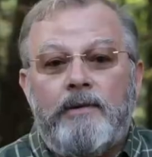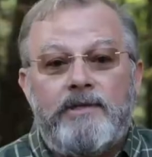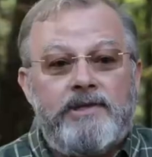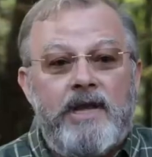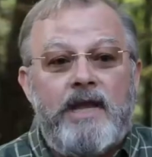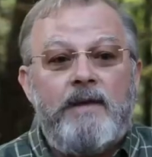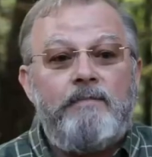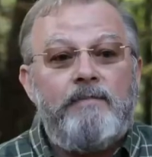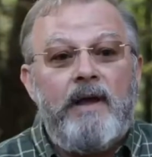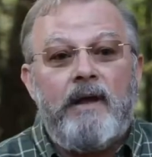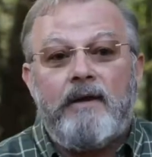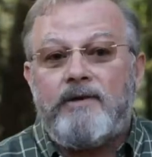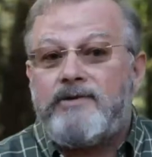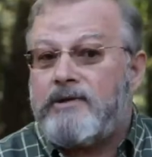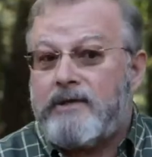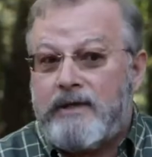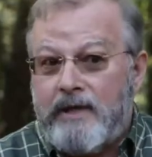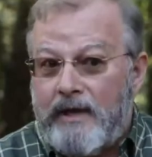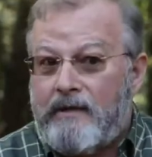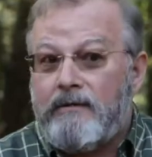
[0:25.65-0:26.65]
its
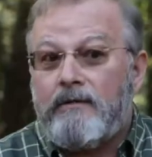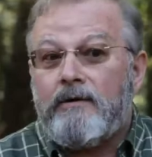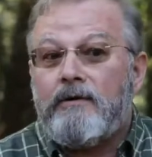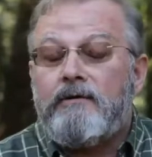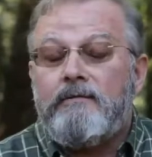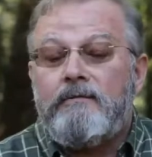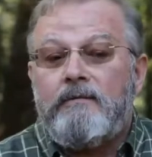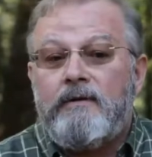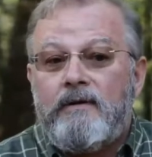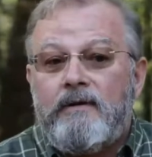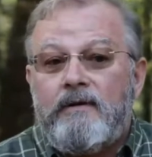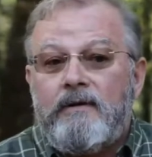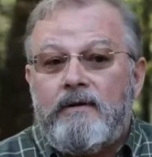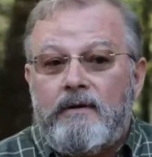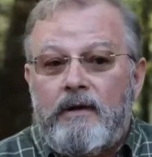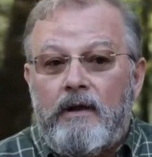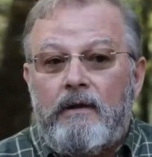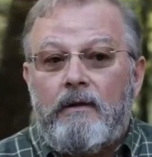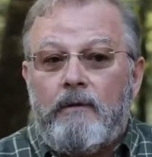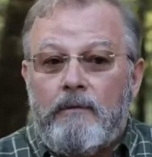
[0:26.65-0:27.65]
apex in Gaylord
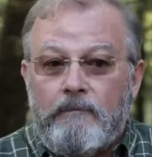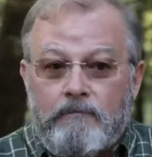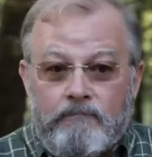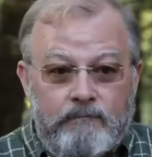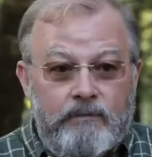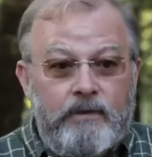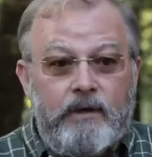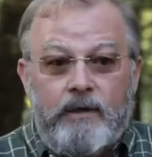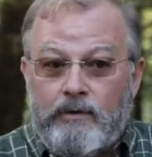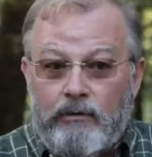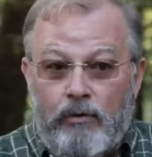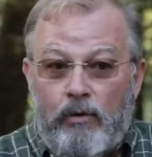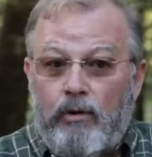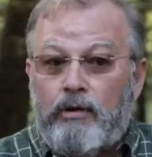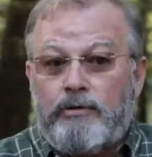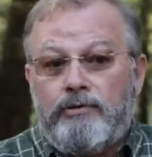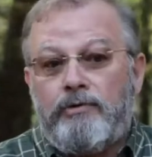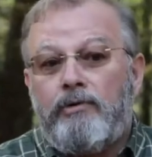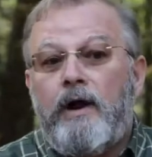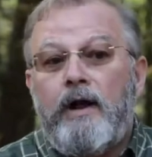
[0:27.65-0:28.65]
um, in
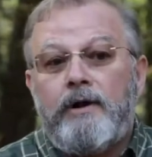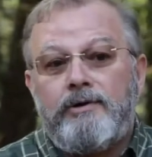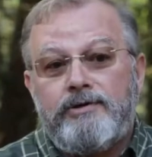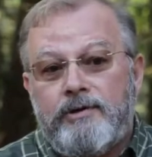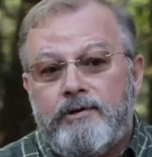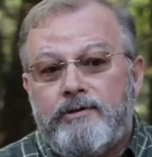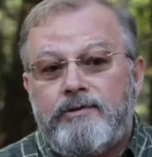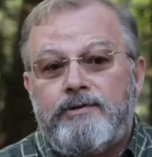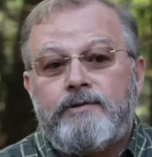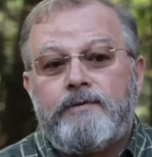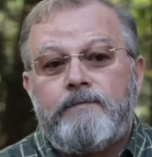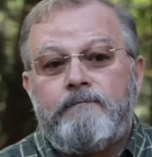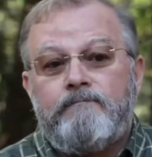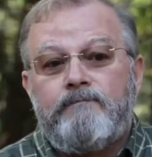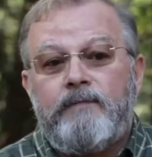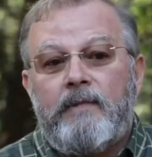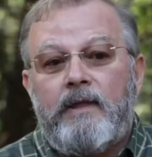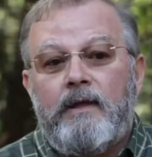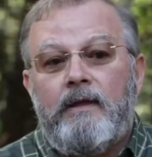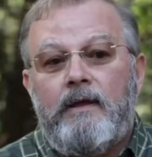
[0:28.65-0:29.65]
all directions.
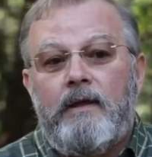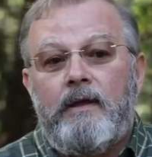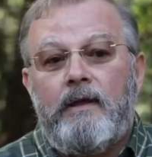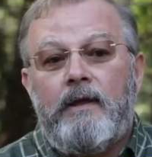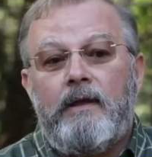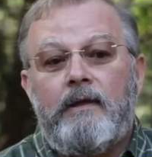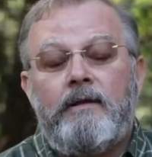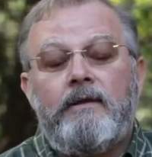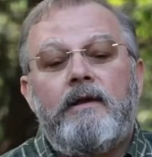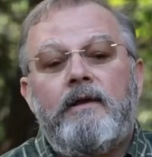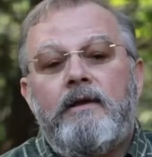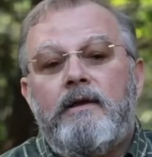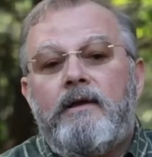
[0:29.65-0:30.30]
And